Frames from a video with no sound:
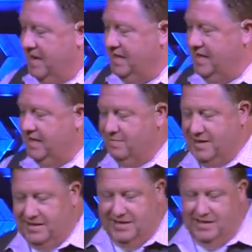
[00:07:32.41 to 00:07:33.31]
I think
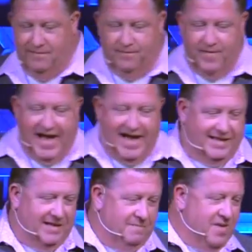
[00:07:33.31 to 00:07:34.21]
about the
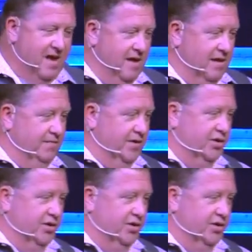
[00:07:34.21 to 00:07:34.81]
fact that if the